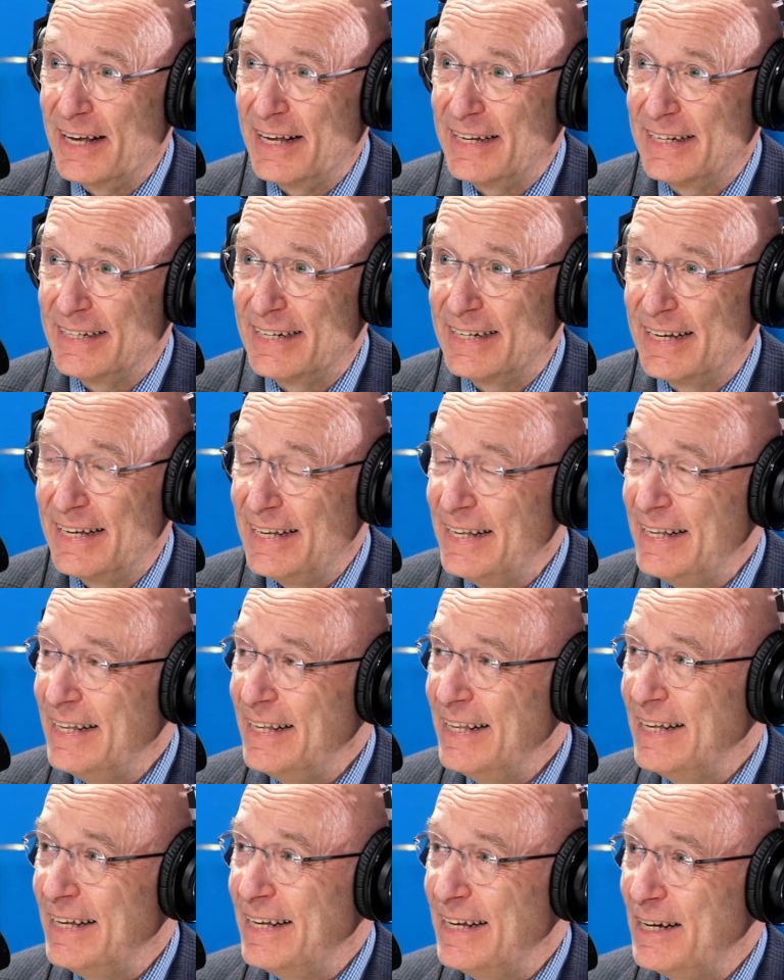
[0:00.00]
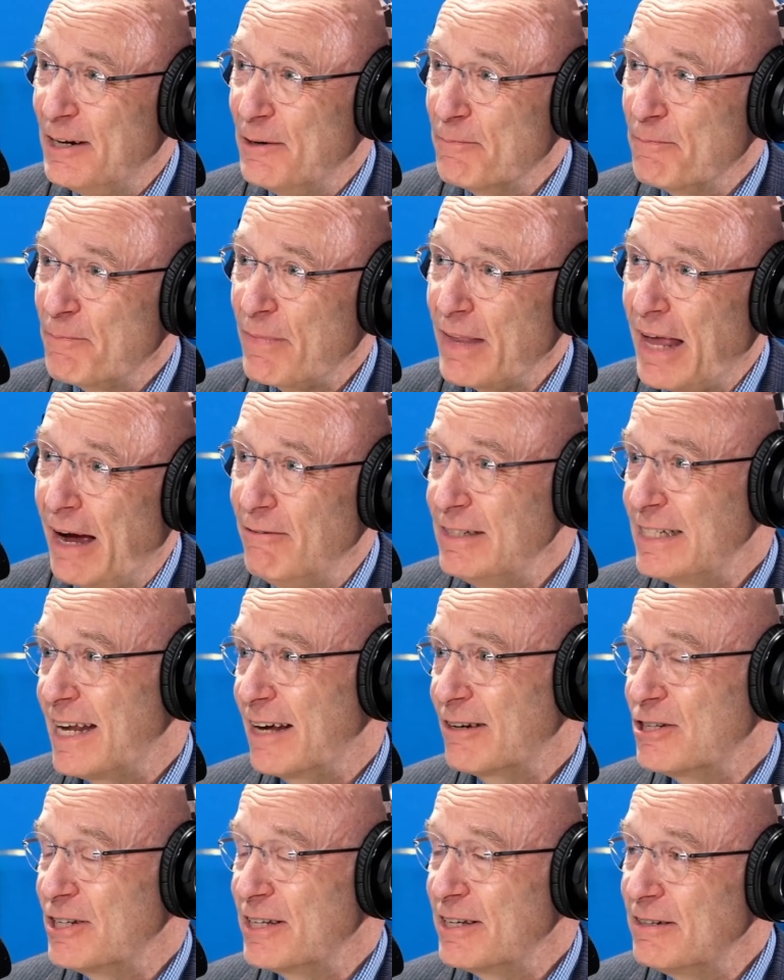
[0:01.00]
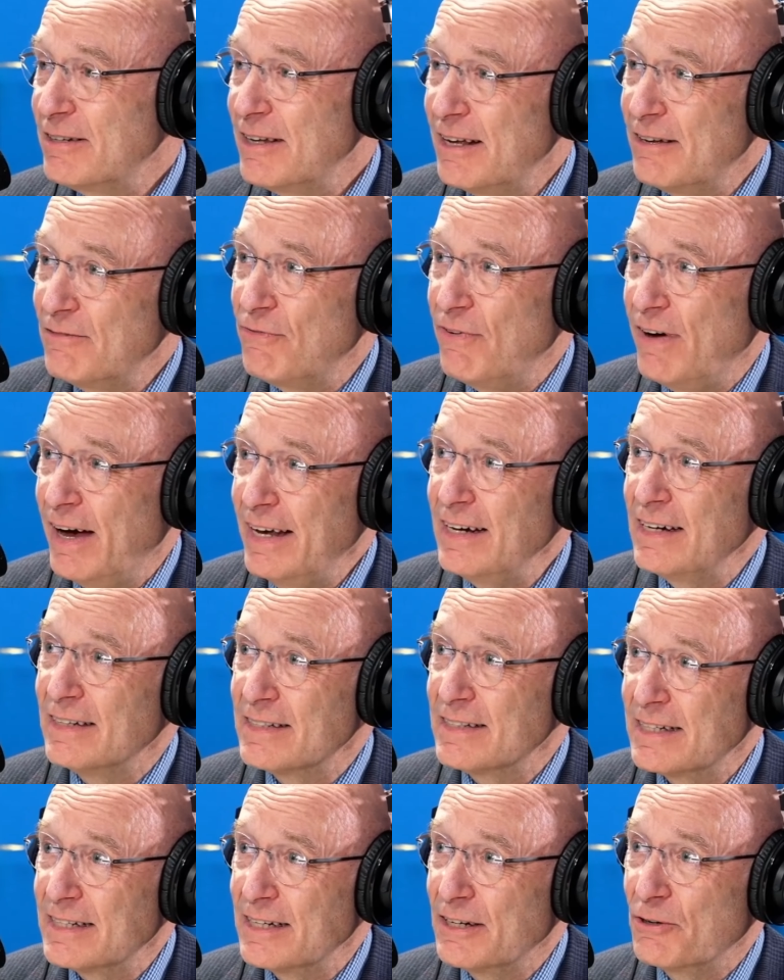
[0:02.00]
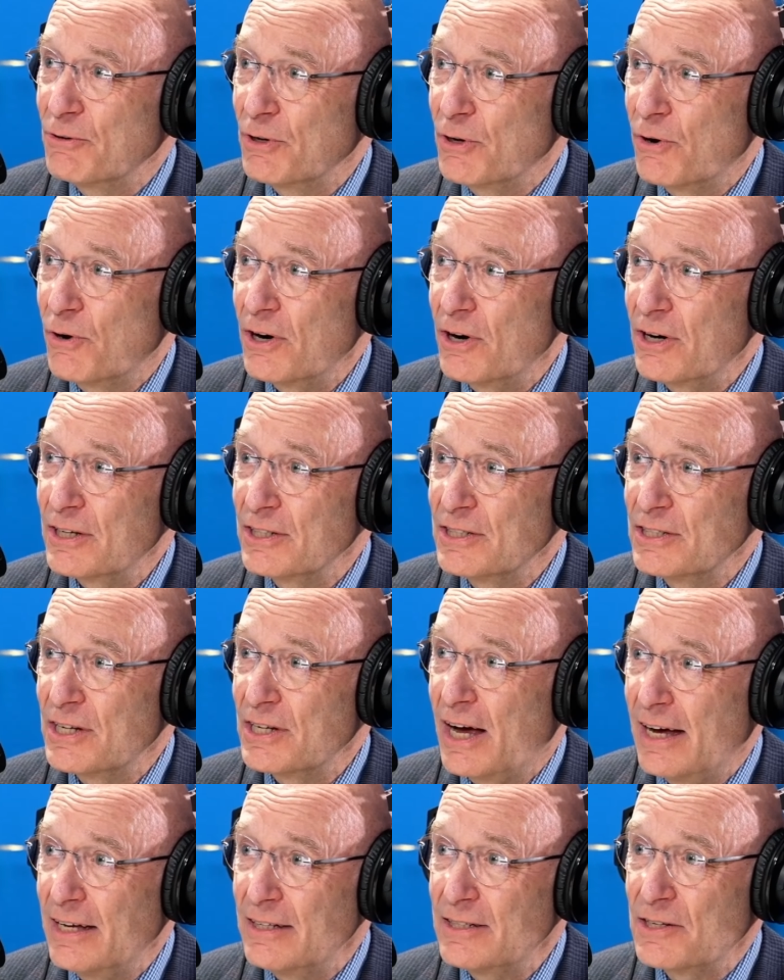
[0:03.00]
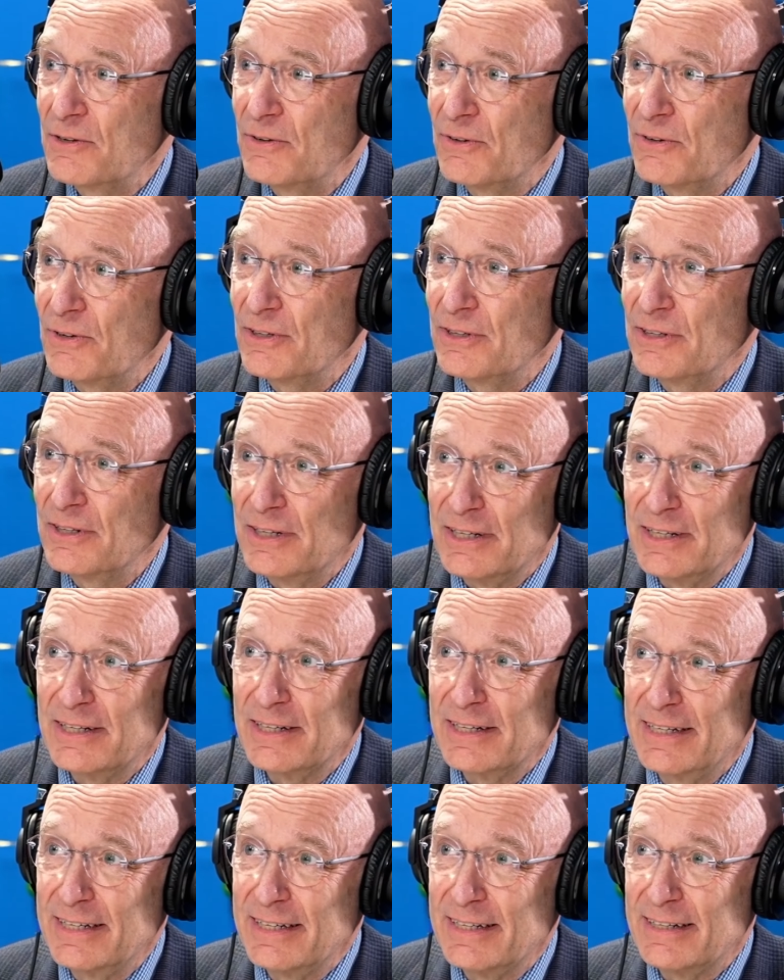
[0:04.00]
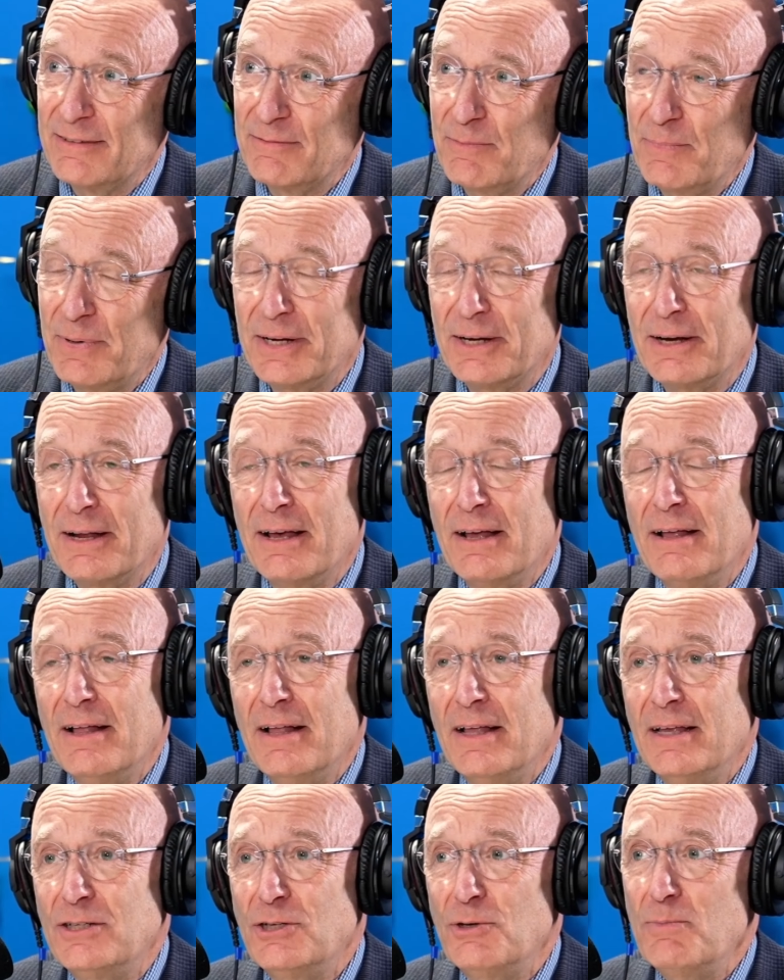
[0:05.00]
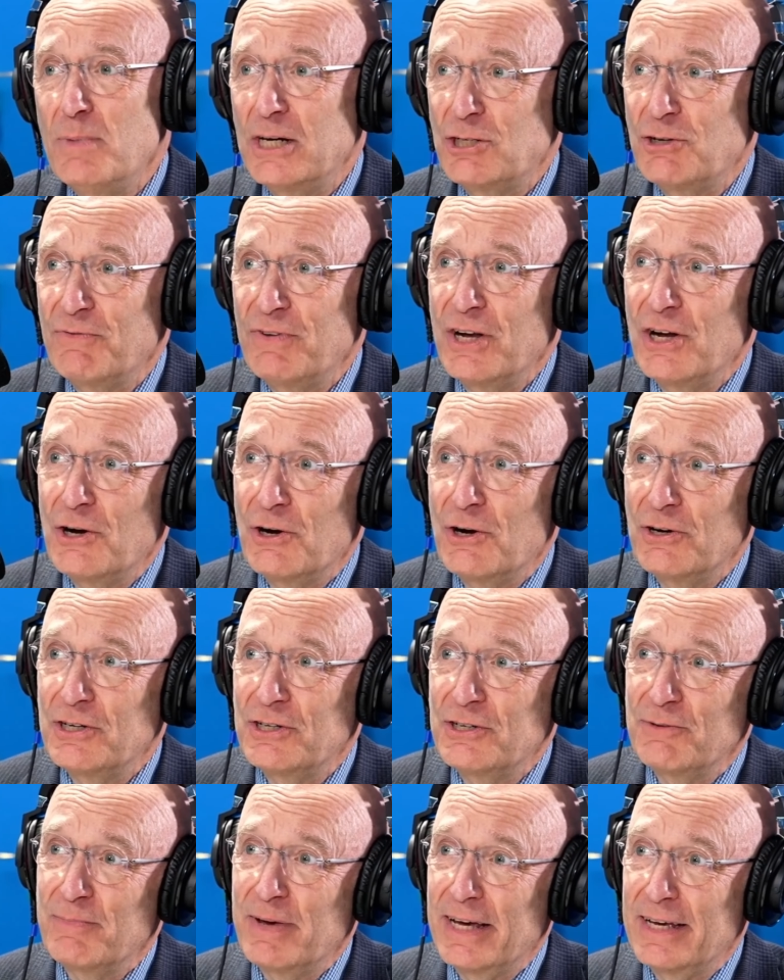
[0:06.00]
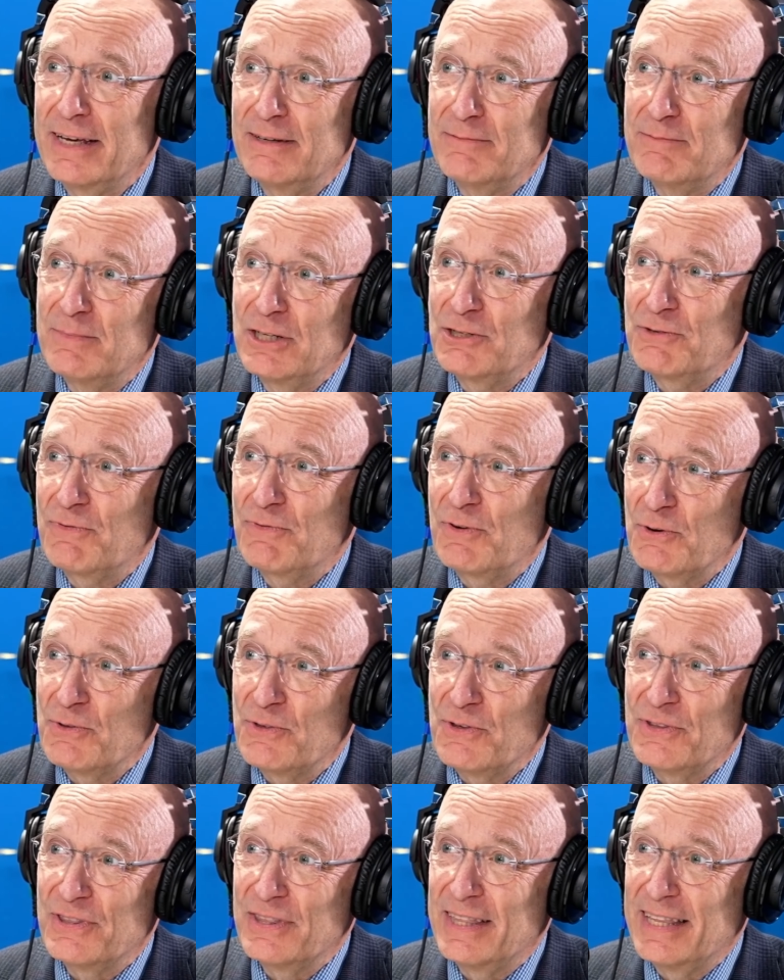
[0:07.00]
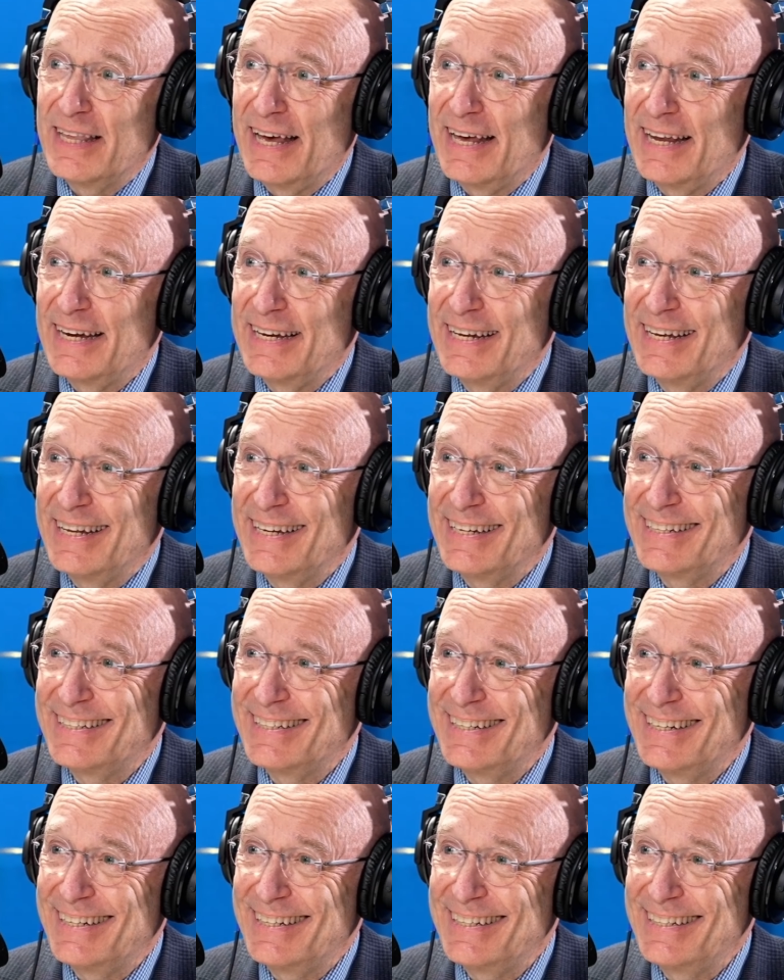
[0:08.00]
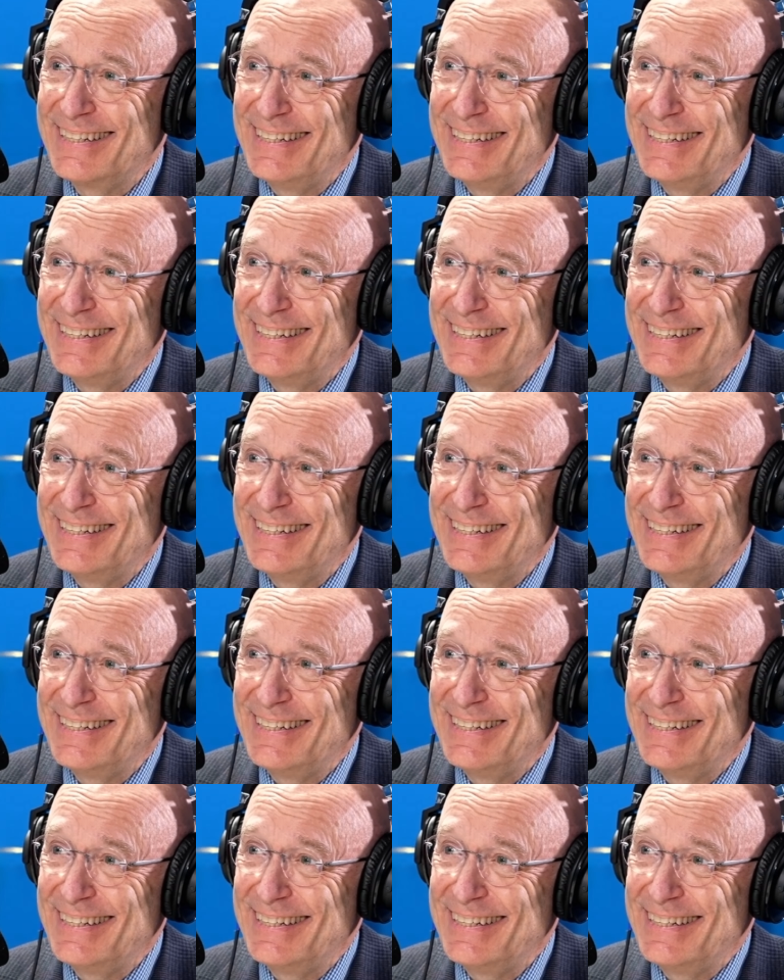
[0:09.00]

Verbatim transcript: And um, I was actually a, a, finalist in New York as a high school uh, kid, but too much of a nerd to make it much further than that, and uh,